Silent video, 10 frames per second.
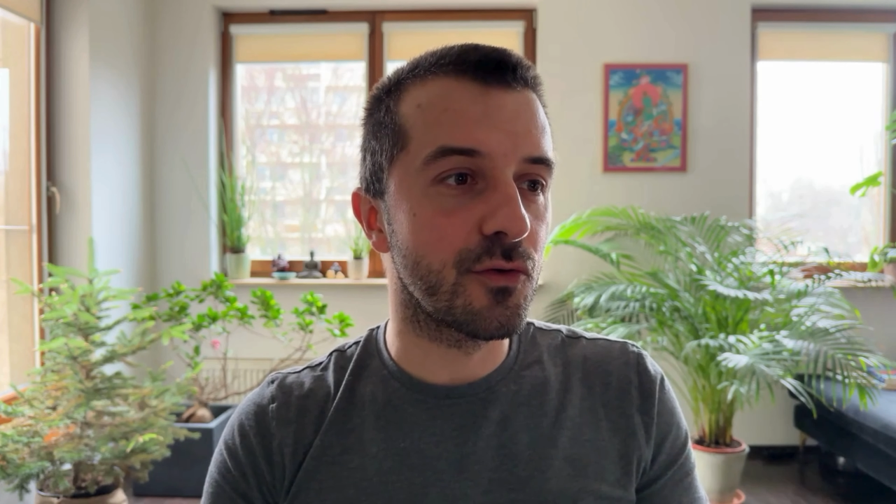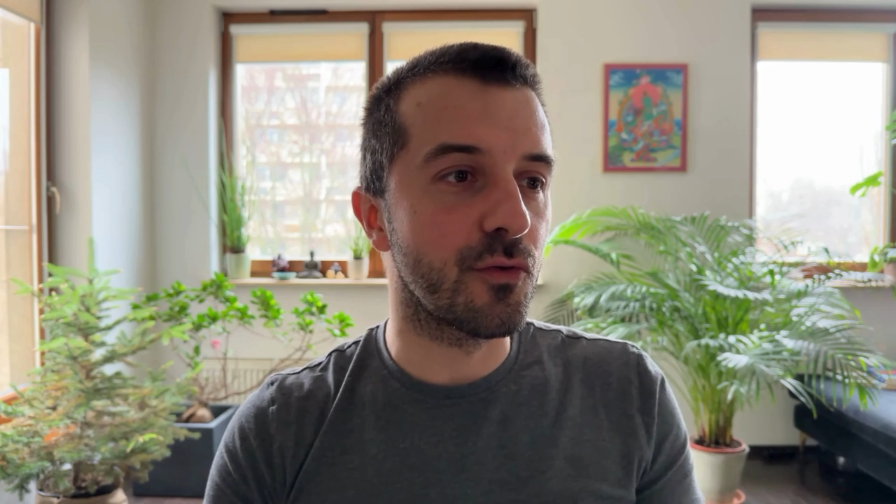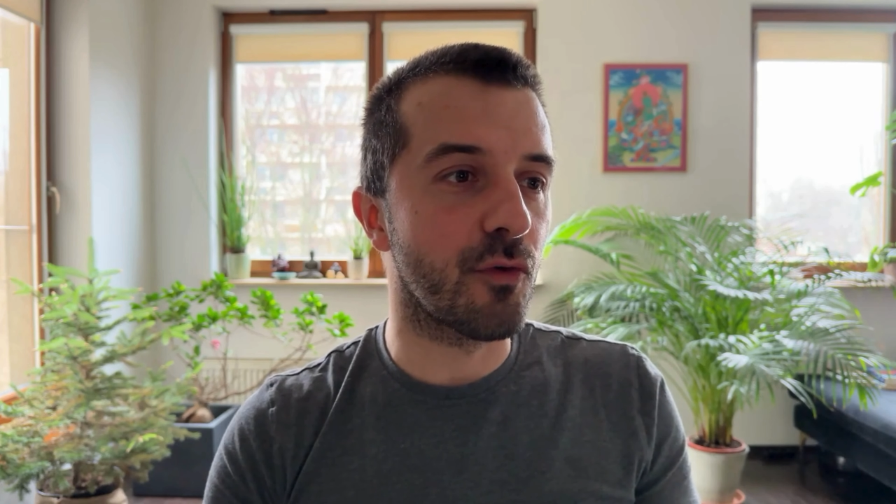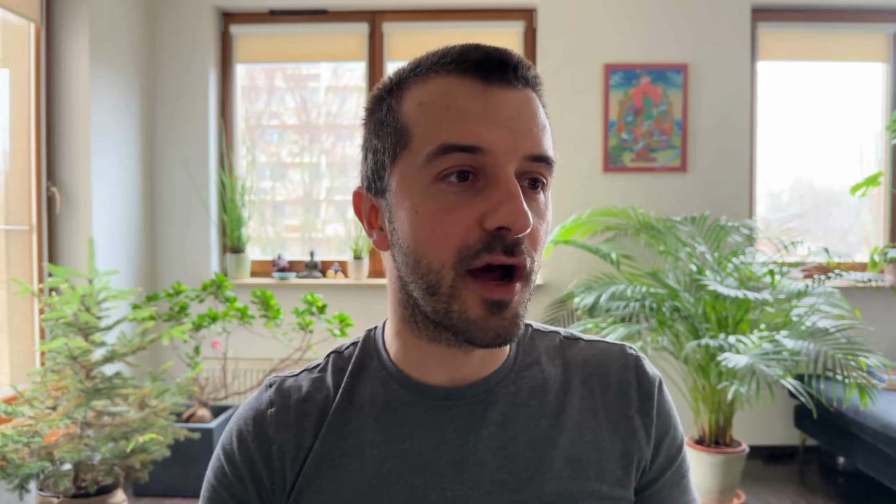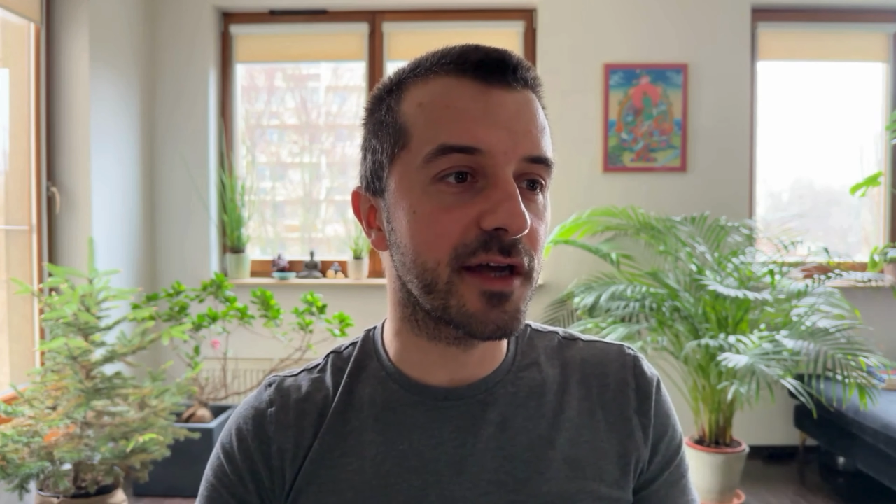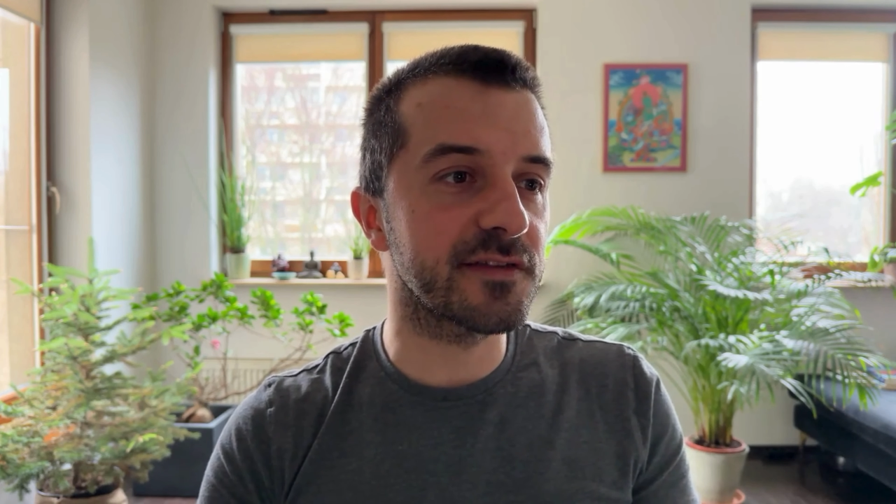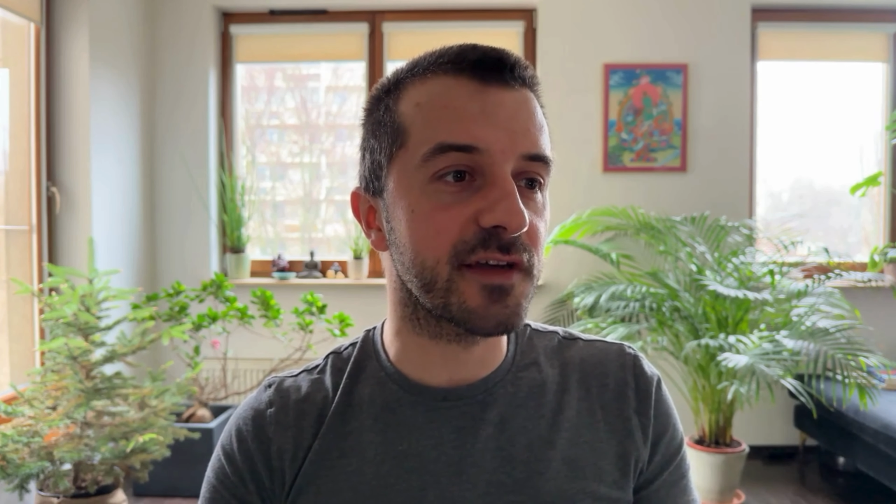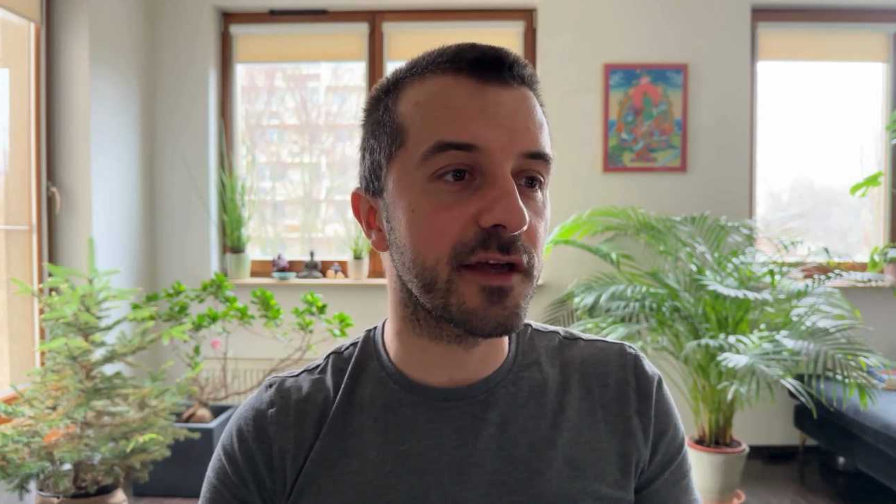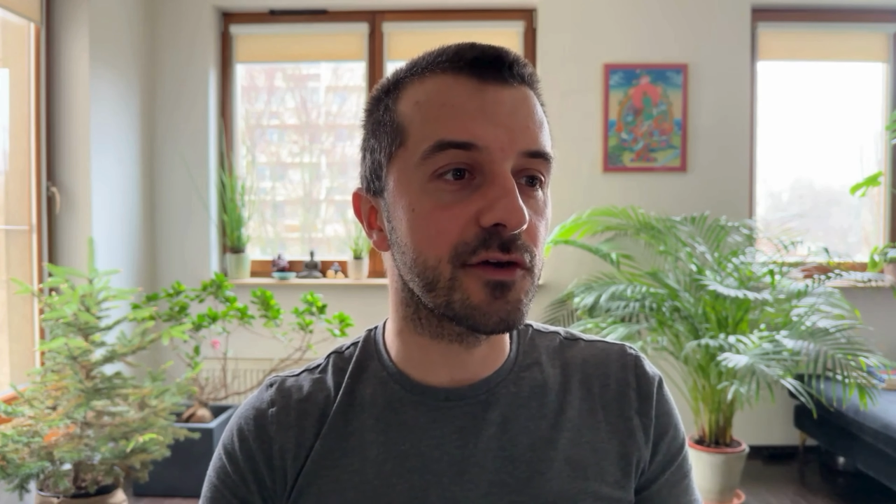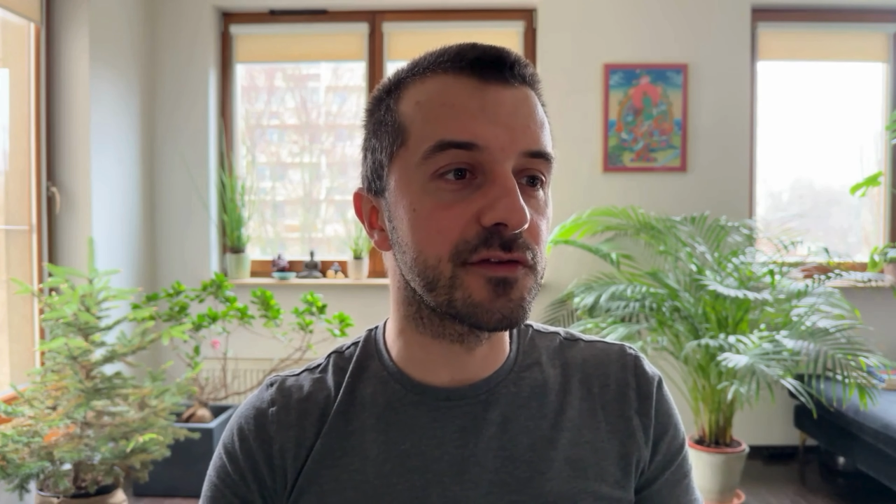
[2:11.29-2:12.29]
who writes,
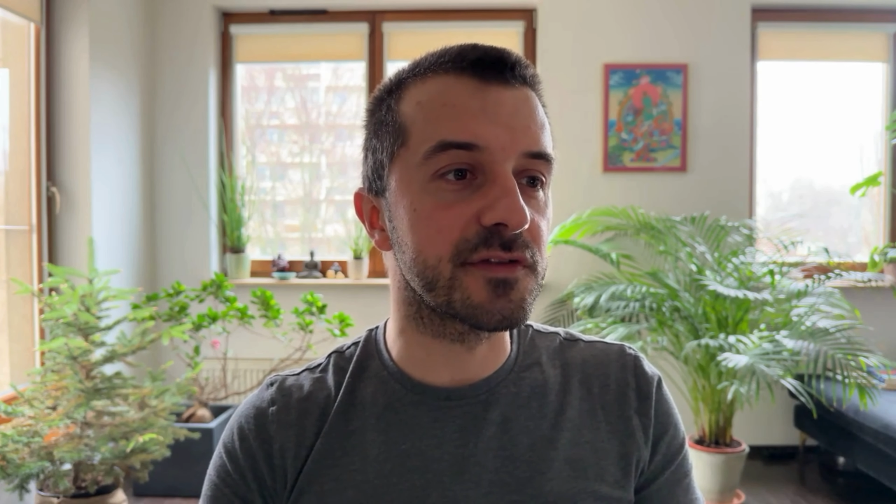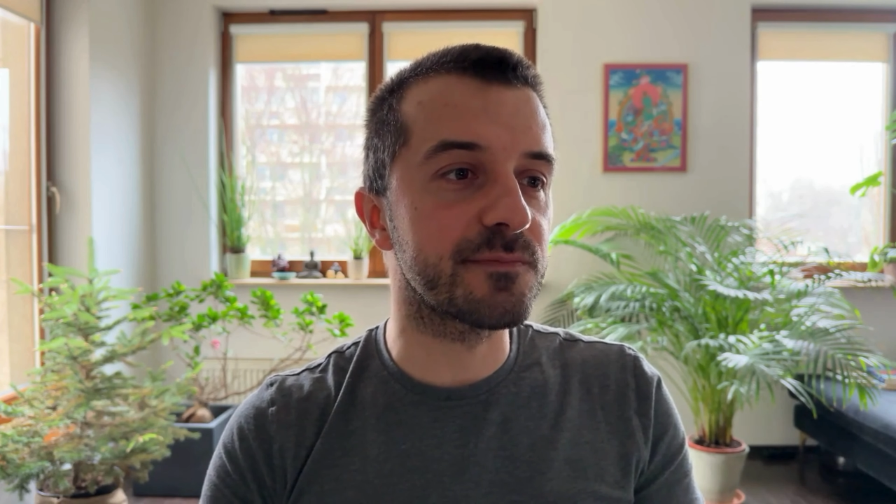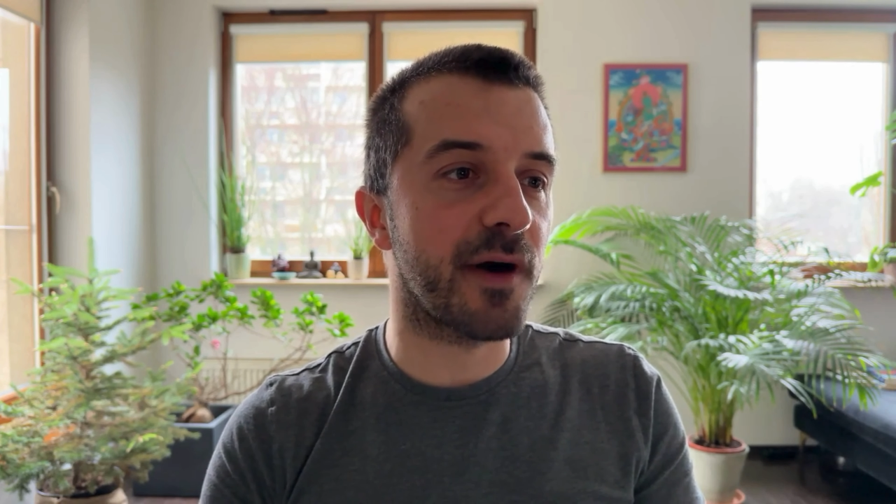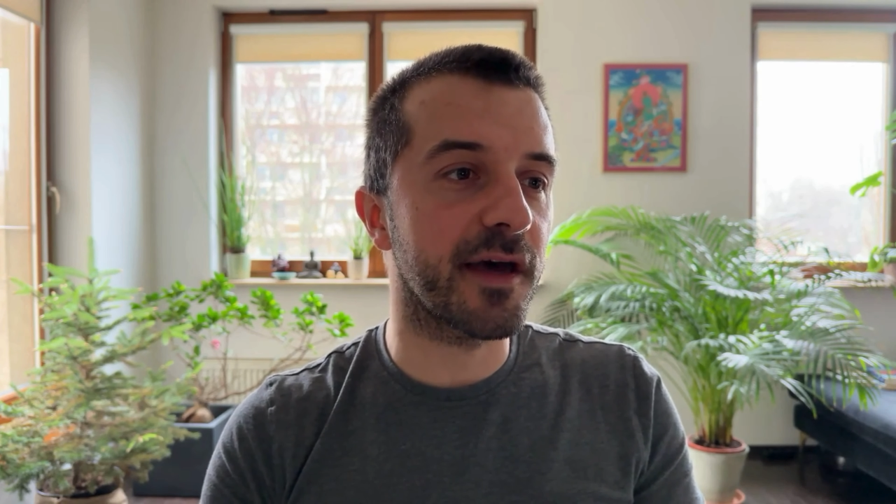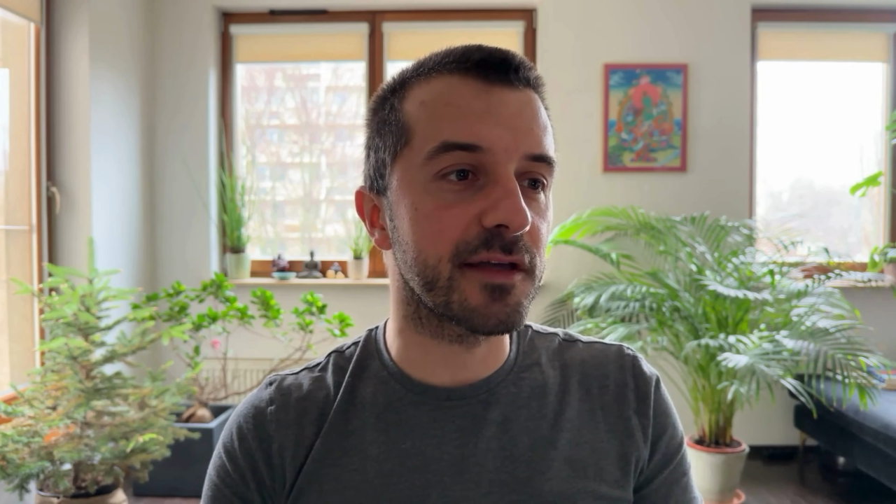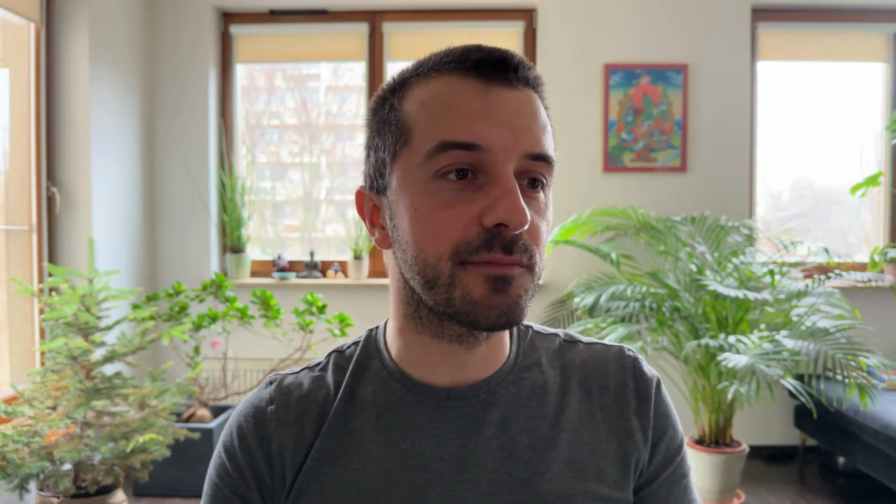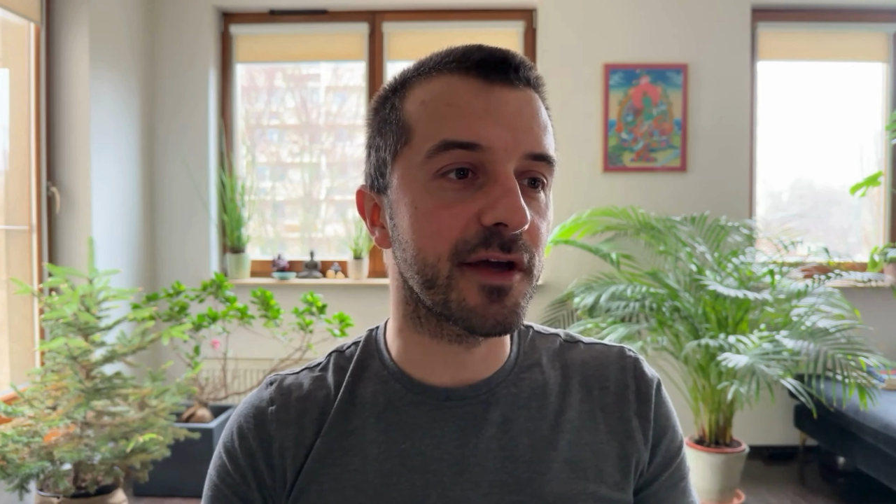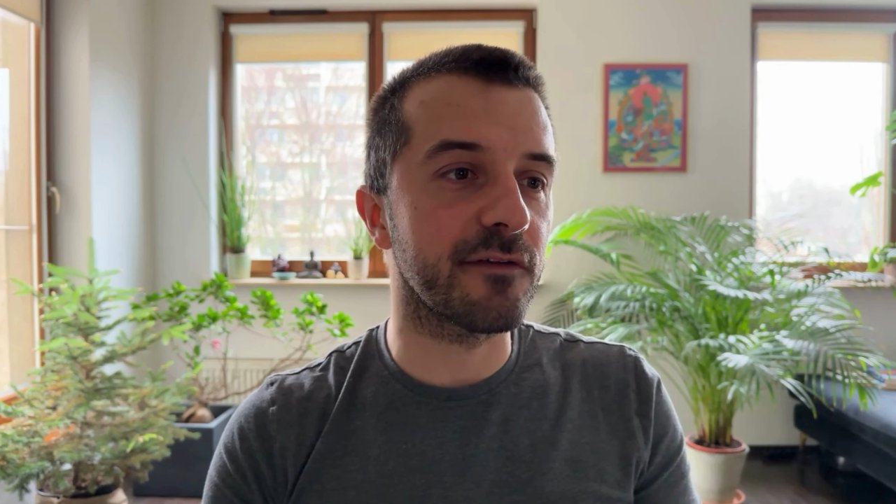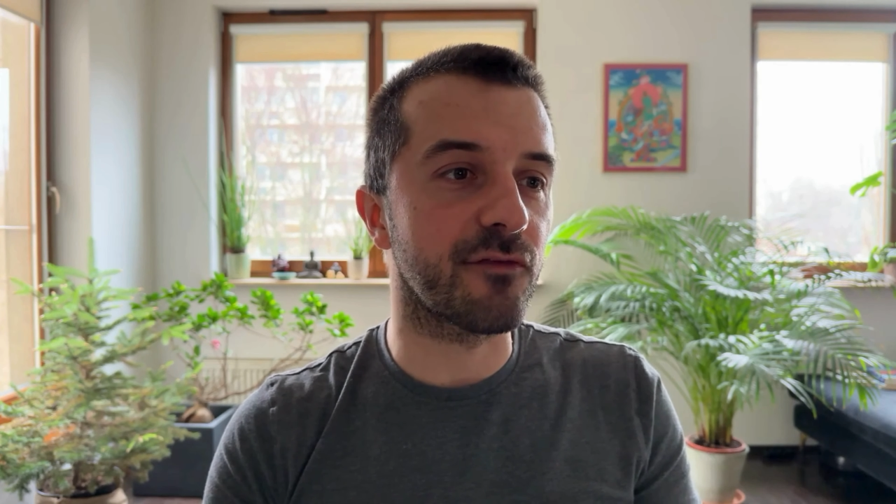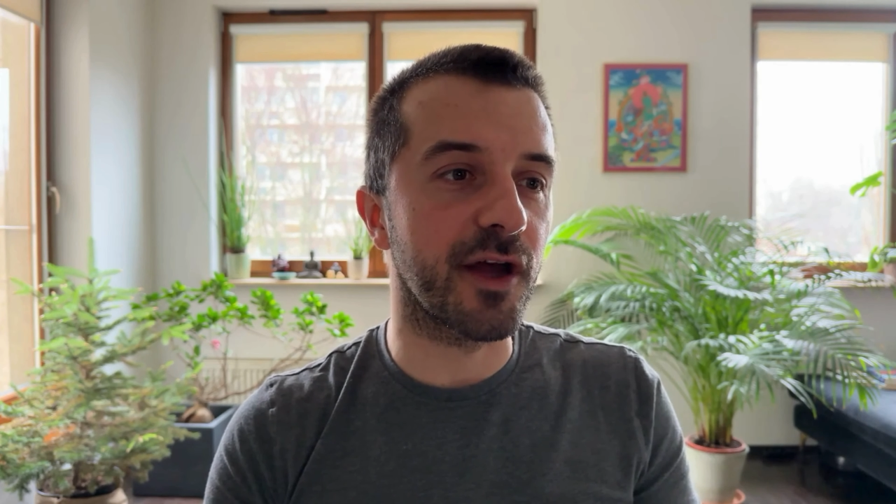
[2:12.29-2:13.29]
I got inspired
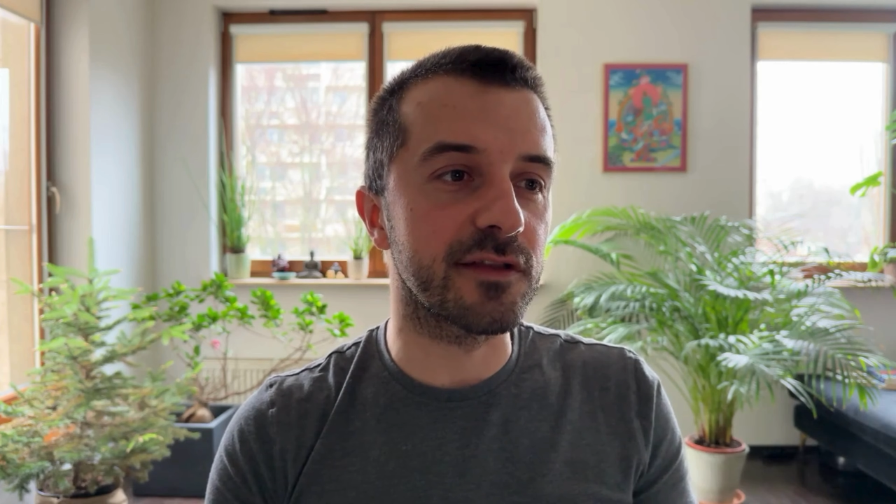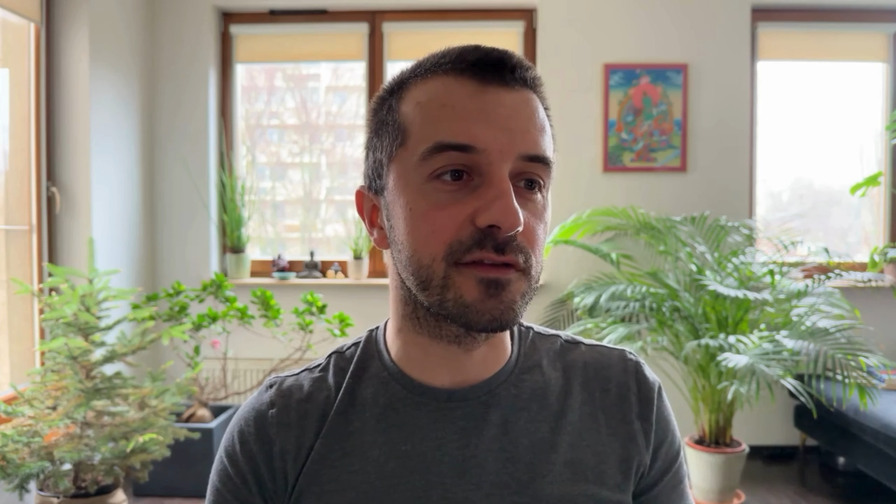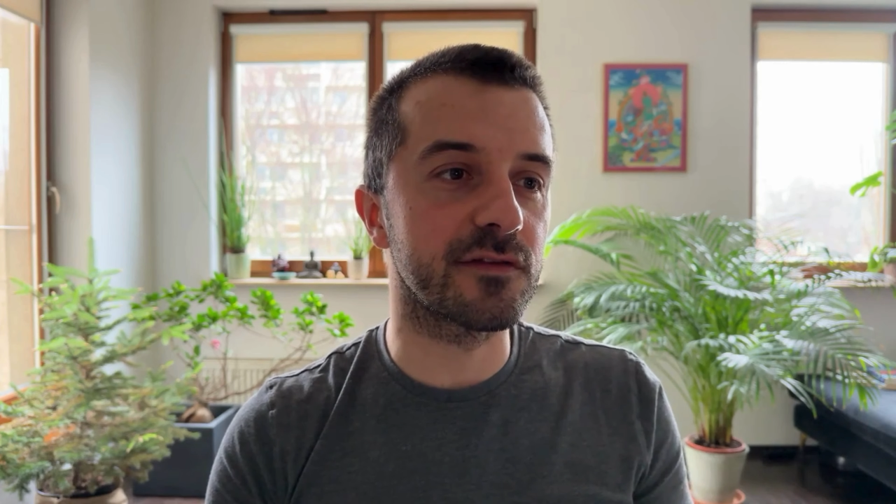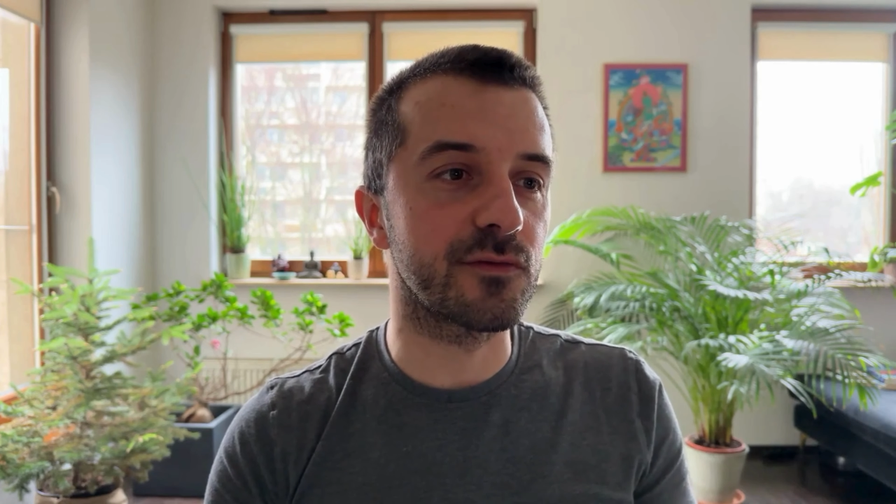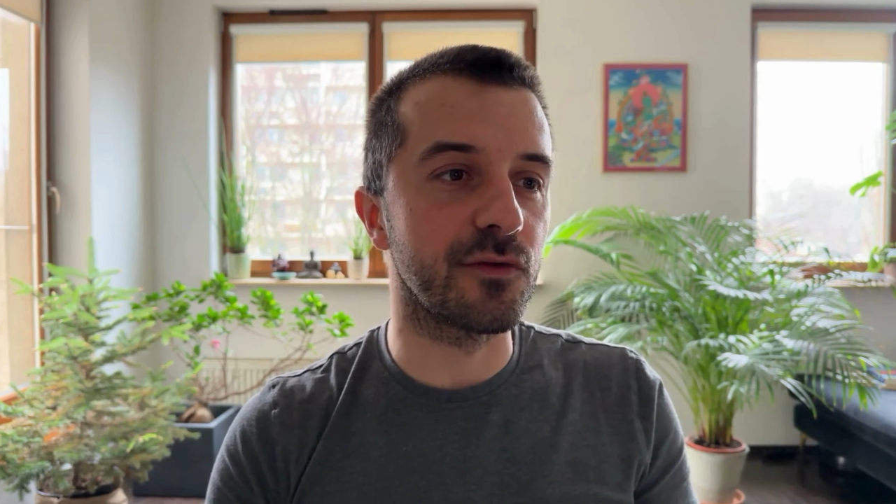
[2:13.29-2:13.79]
by a friend